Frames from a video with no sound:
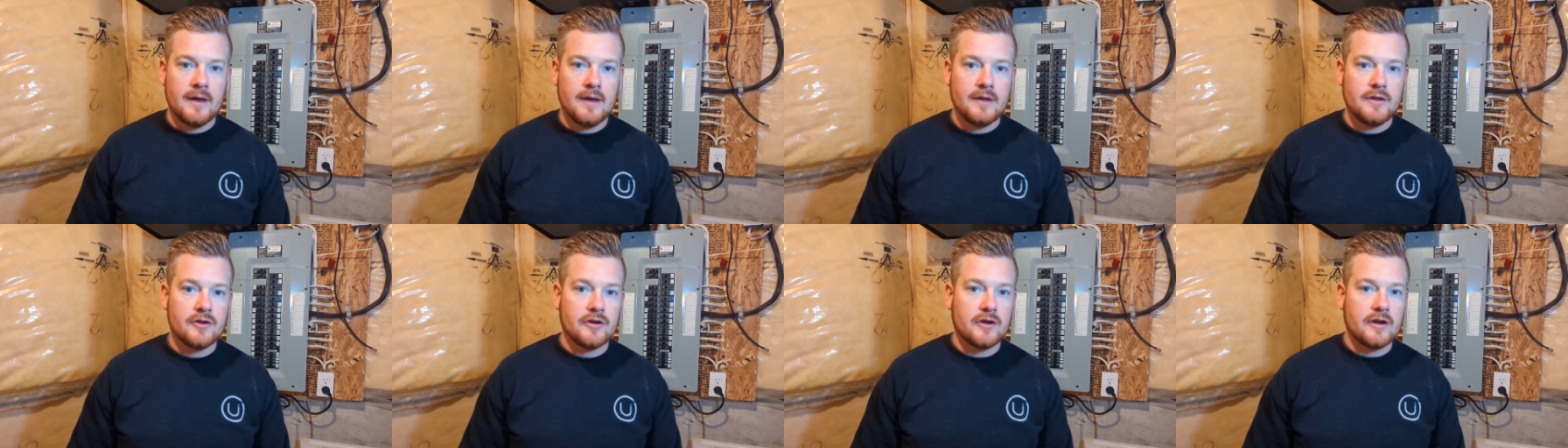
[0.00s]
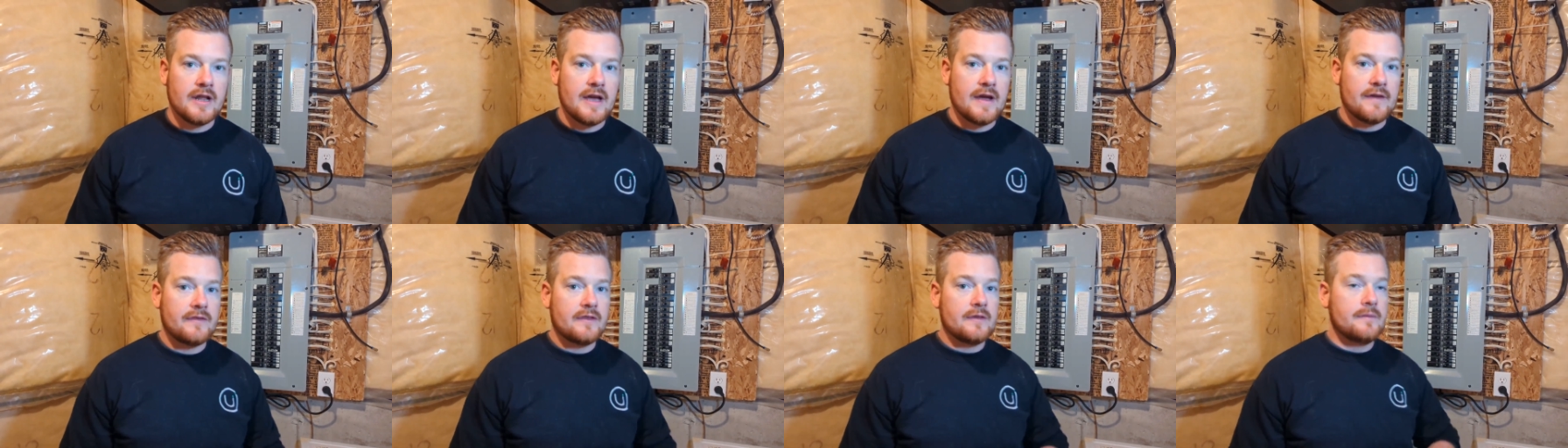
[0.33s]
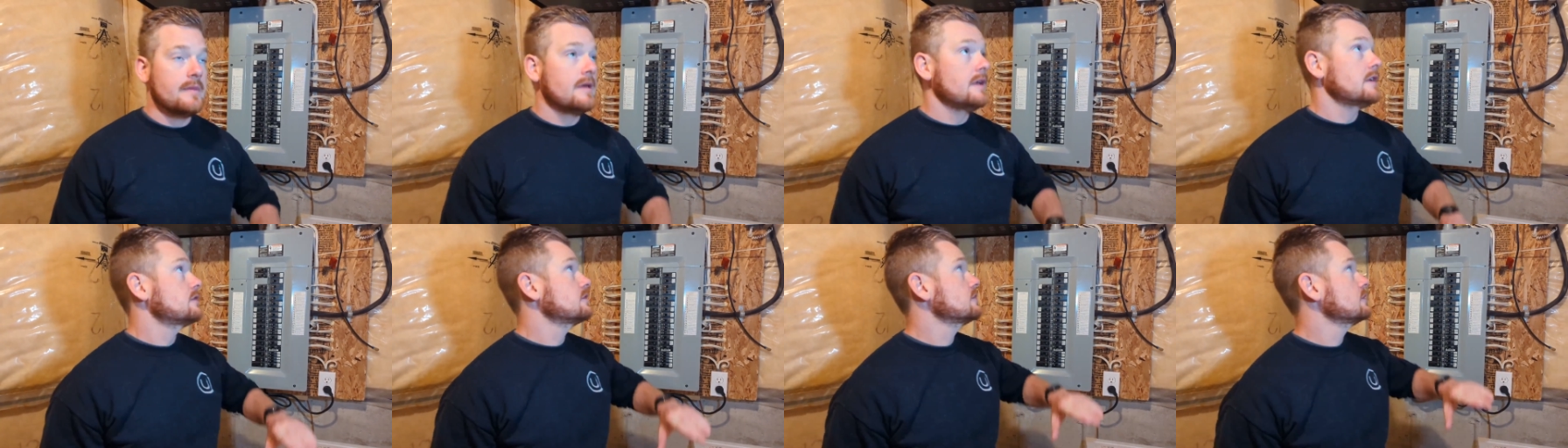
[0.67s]
You're gonna have to
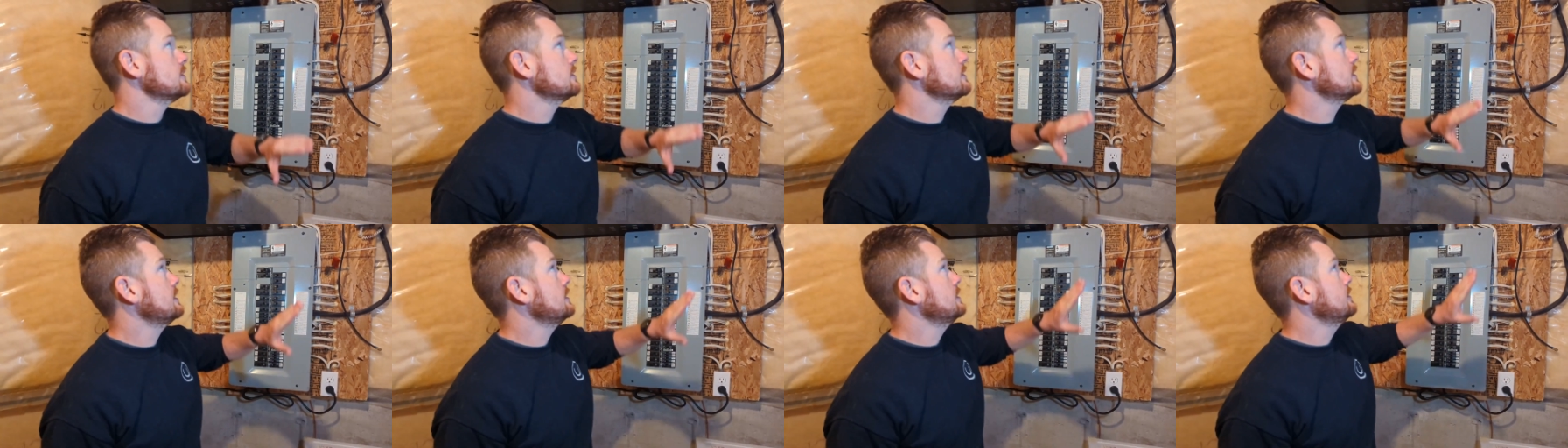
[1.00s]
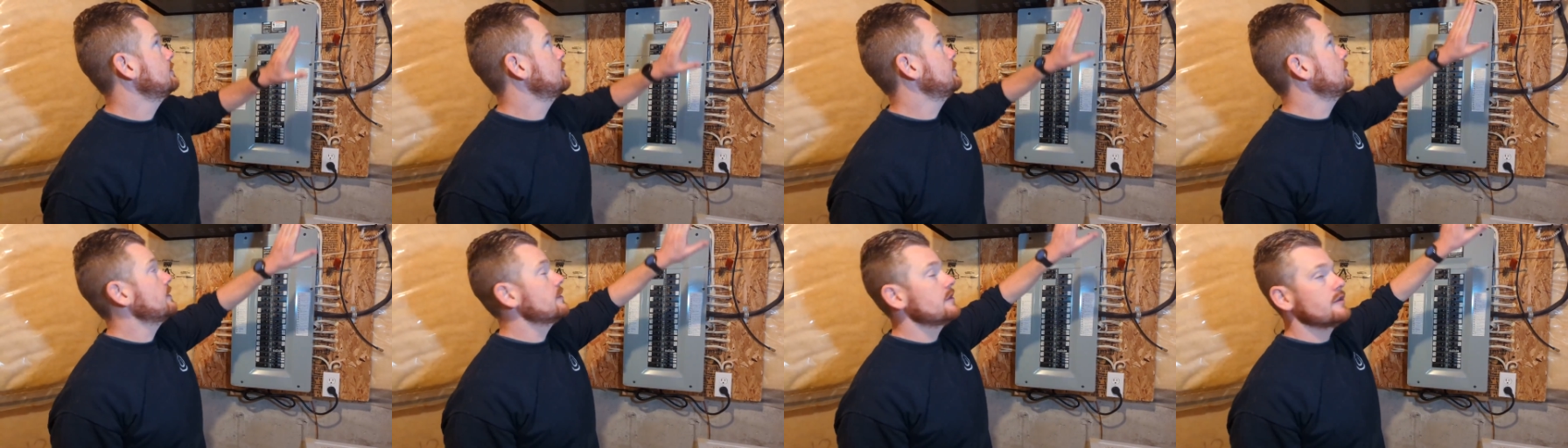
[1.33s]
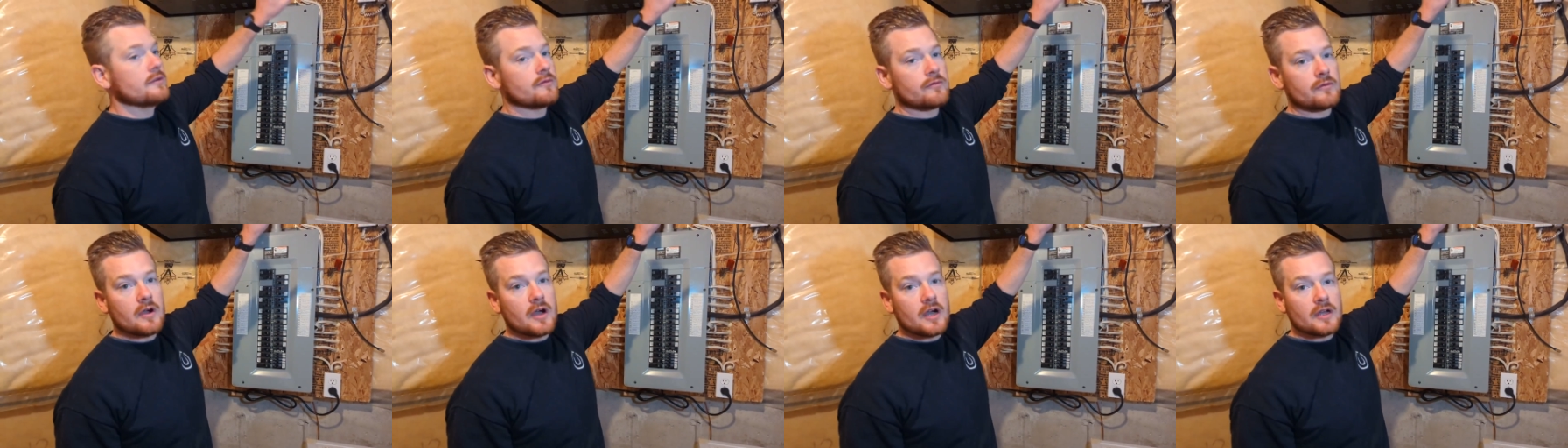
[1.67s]
make sure that you put
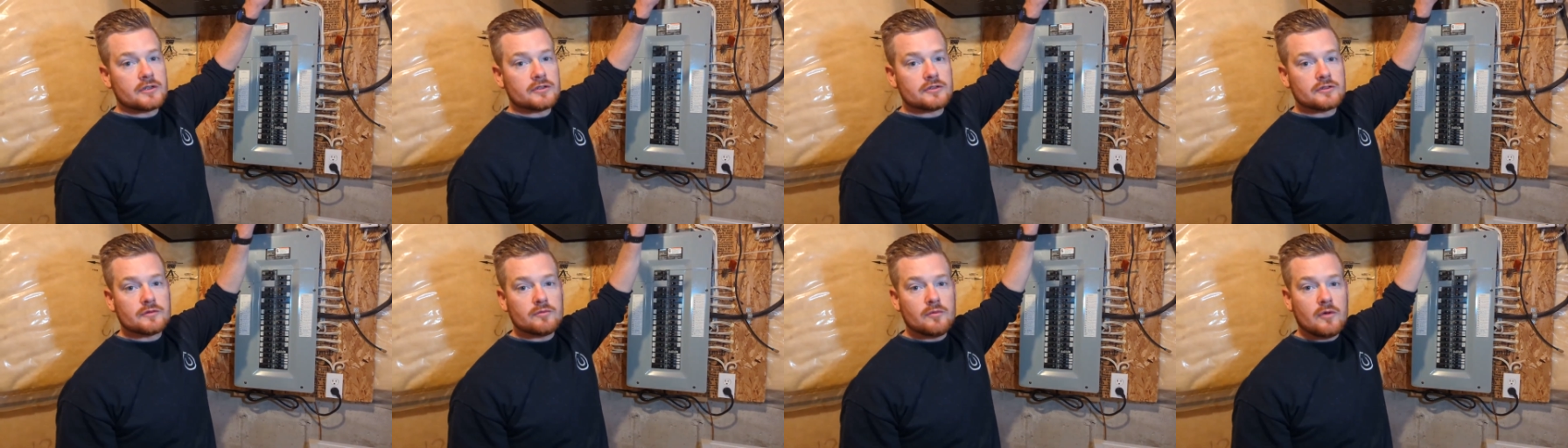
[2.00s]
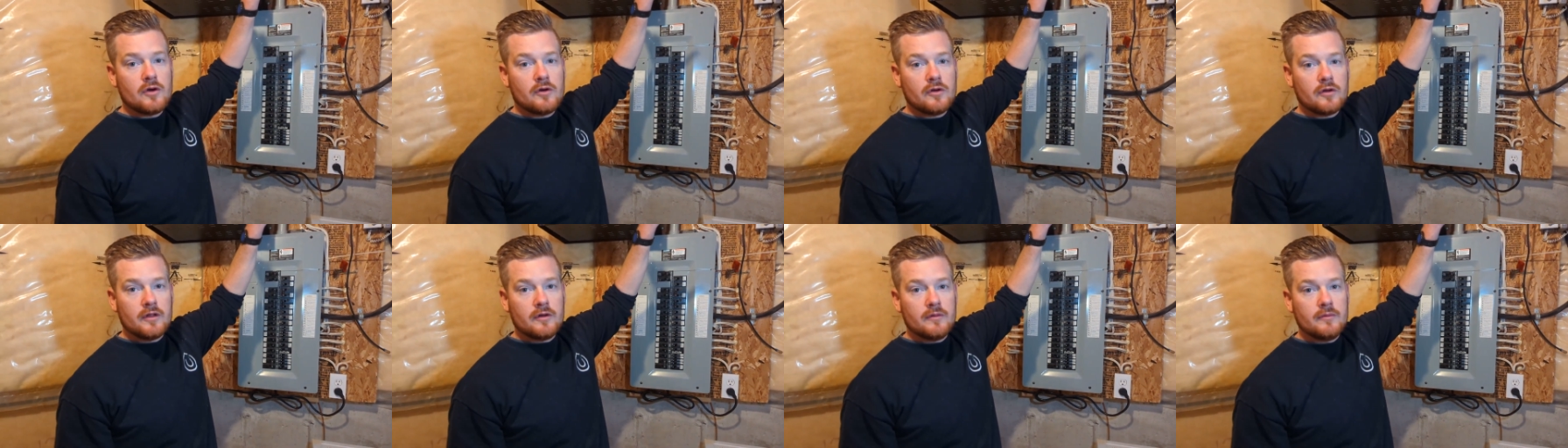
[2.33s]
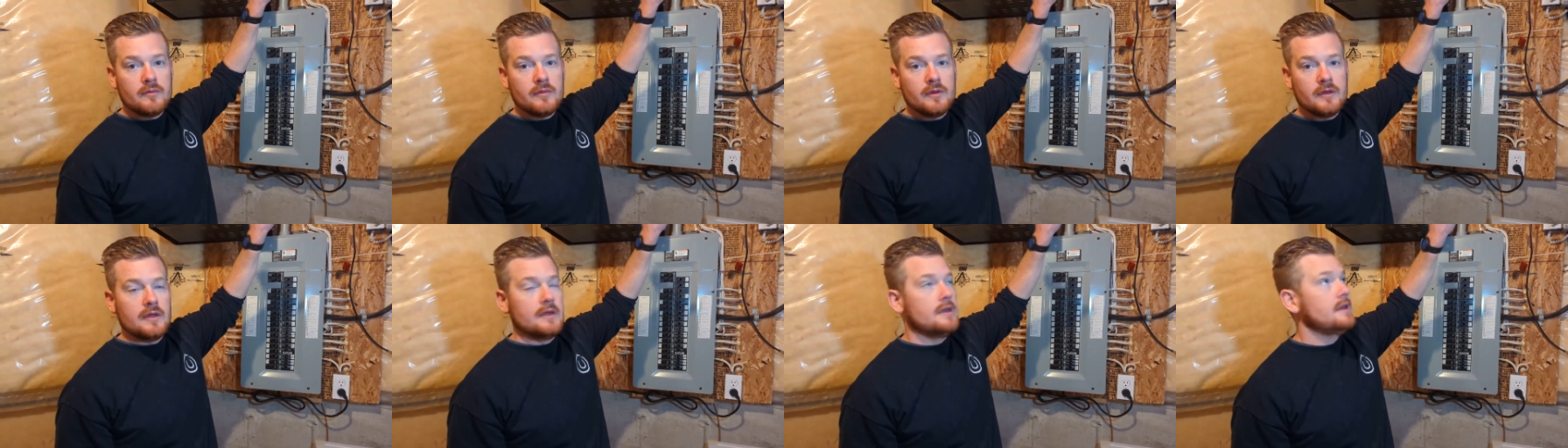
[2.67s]
your Rogers
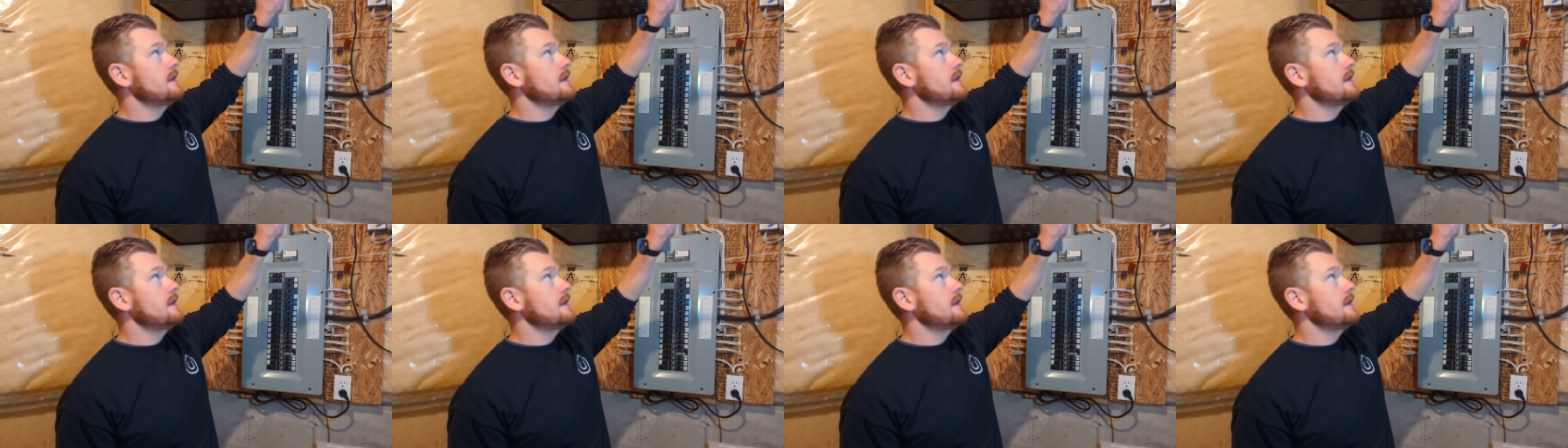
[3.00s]
modem